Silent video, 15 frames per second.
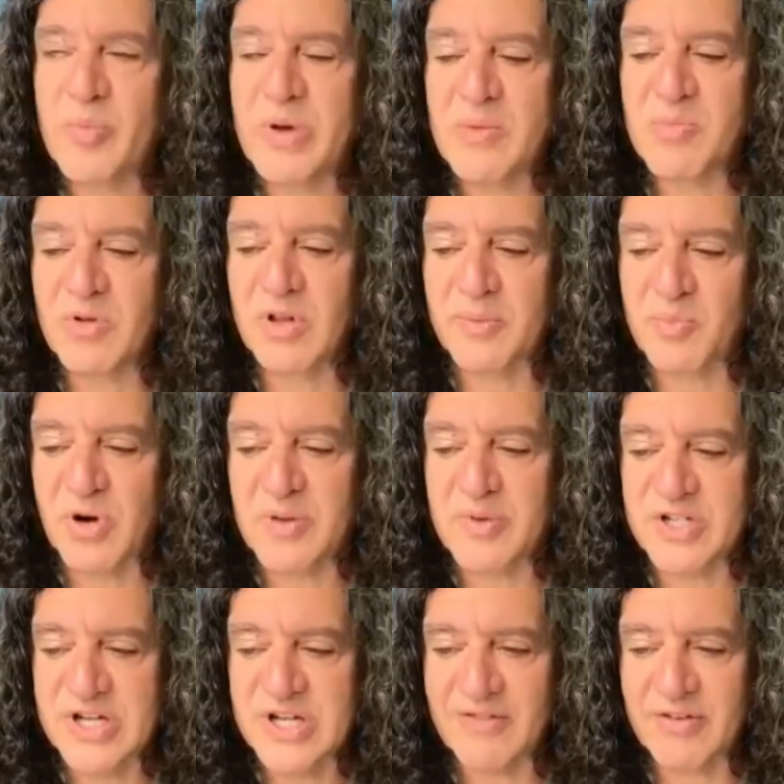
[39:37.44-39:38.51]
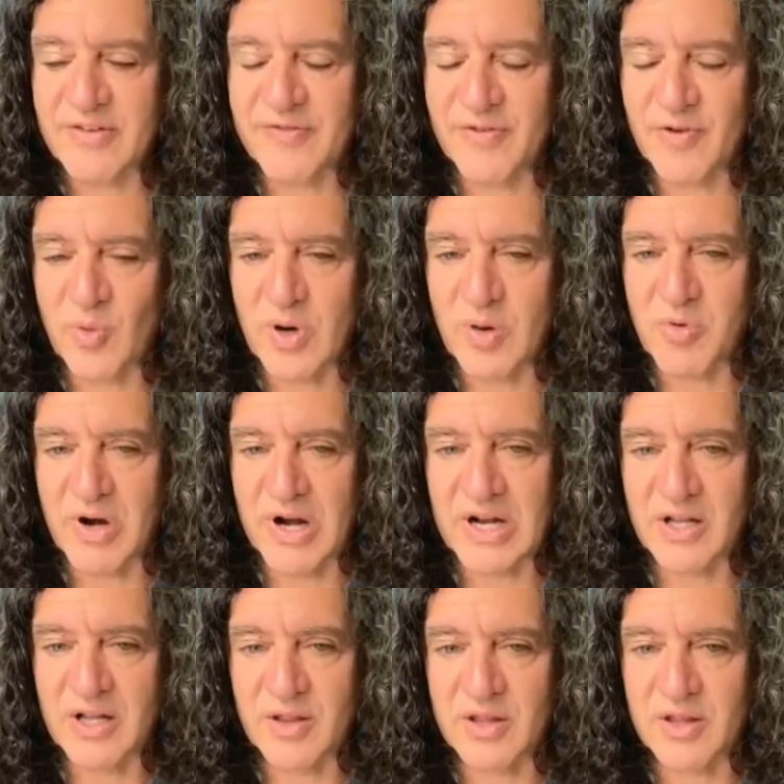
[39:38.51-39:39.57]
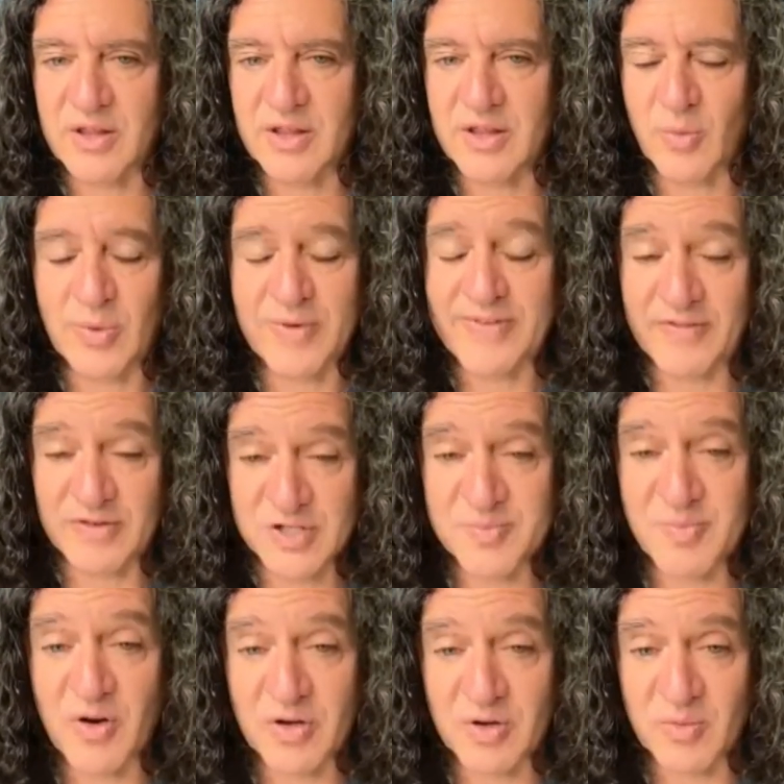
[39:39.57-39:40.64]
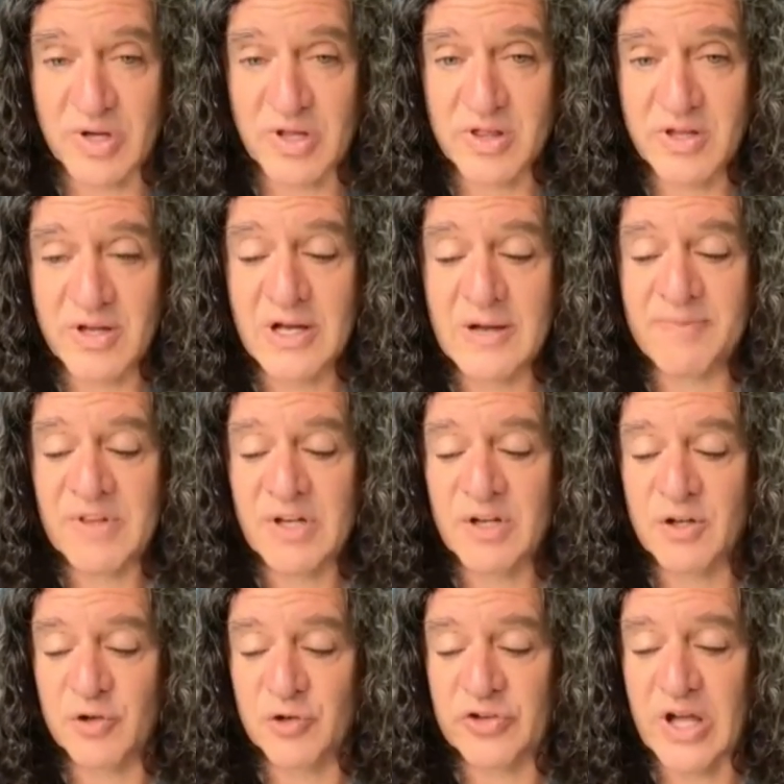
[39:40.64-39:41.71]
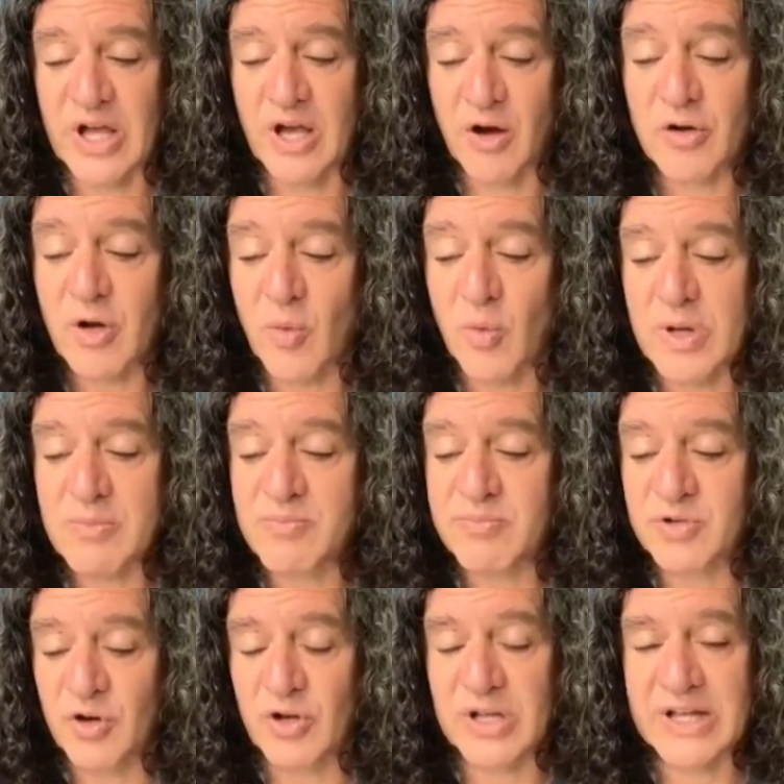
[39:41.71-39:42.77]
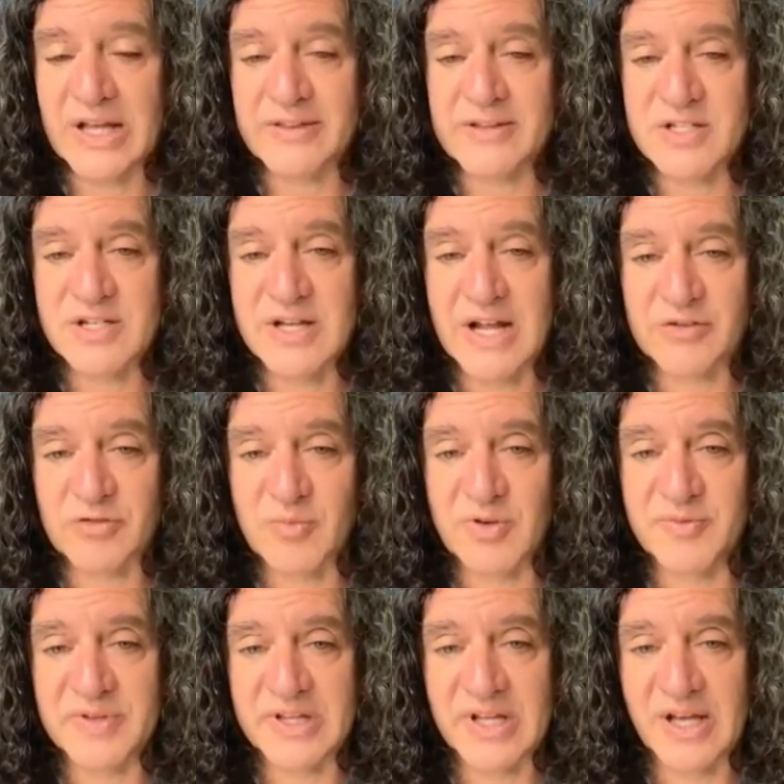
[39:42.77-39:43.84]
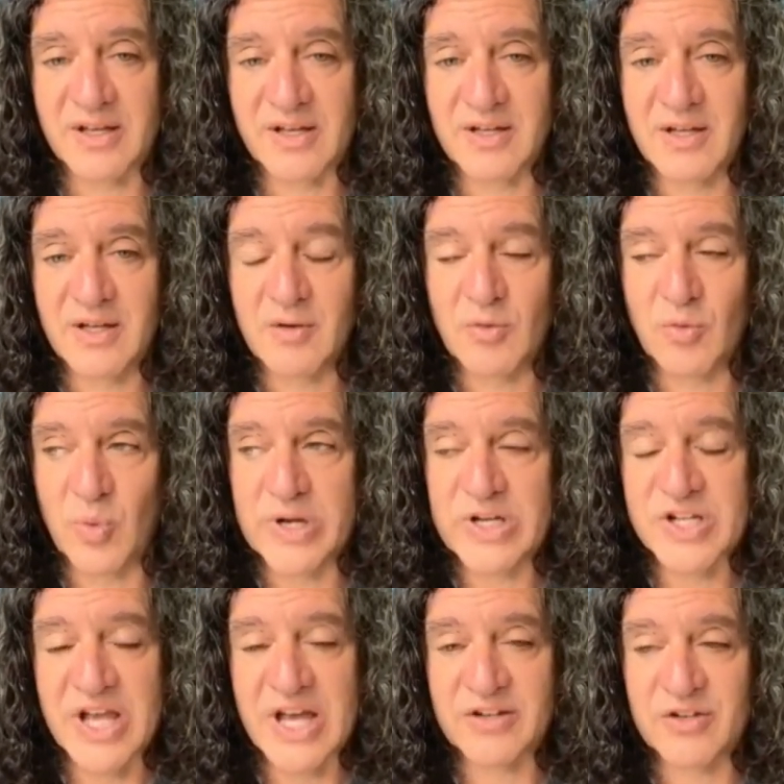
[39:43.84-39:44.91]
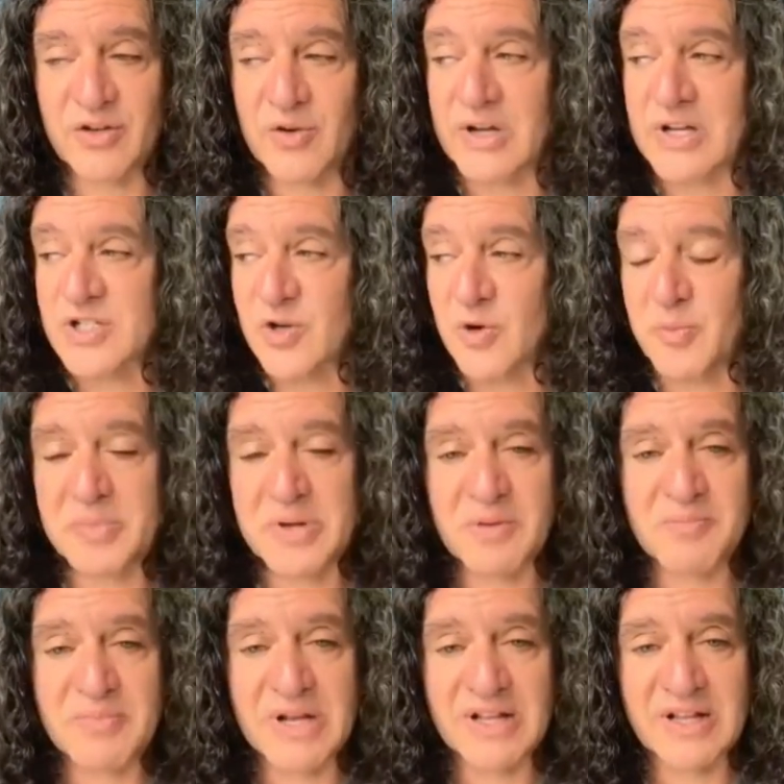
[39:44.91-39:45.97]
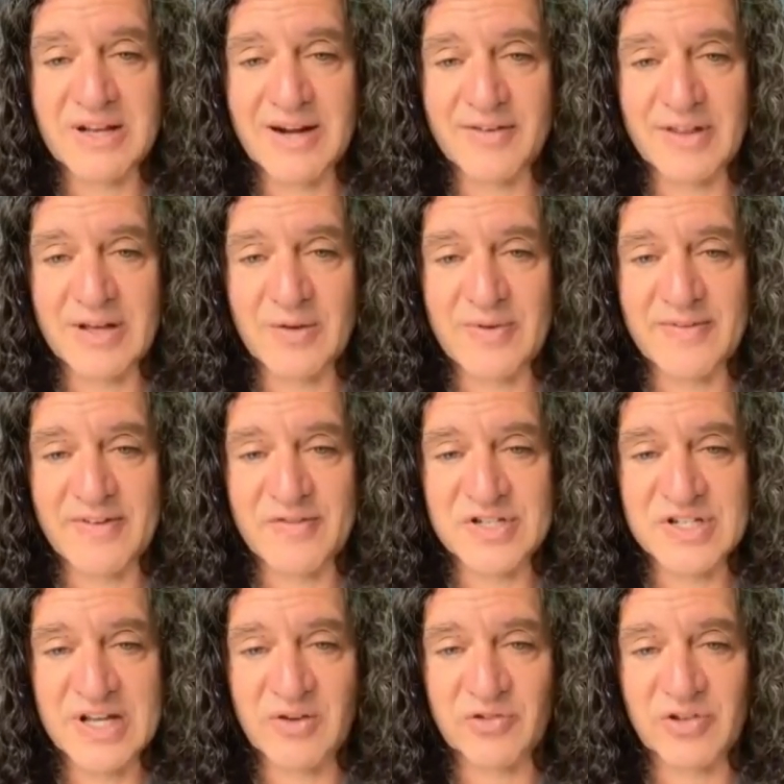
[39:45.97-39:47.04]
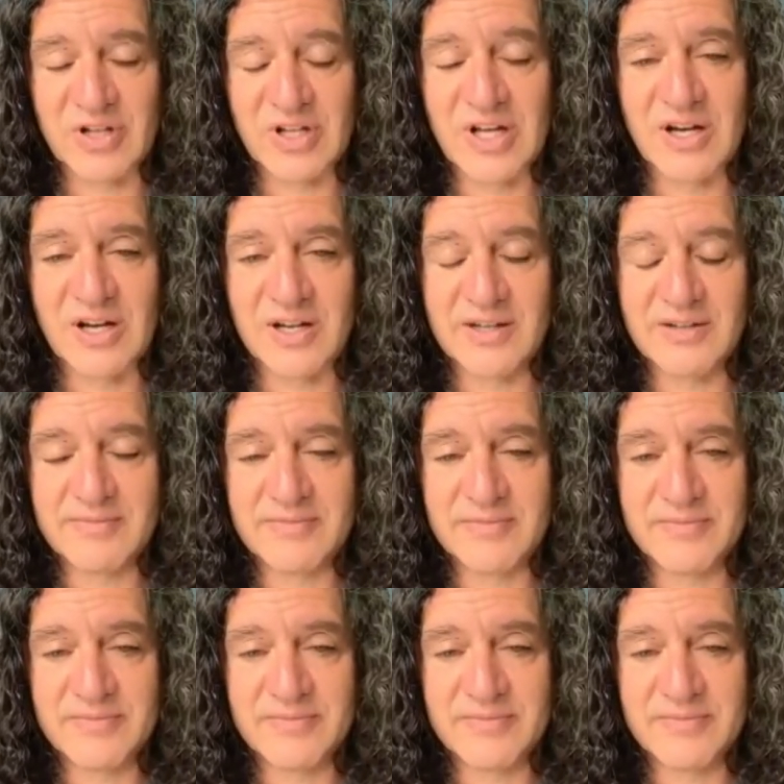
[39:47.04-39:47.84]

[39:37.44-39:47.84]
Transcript: people at pretty much every footwear brand in, that we've ever spoken with who mm-hmm. say, oh, no, we totally get this natural movement thing. We just can't do it because it would be admitting that everything we've ever said is a lie.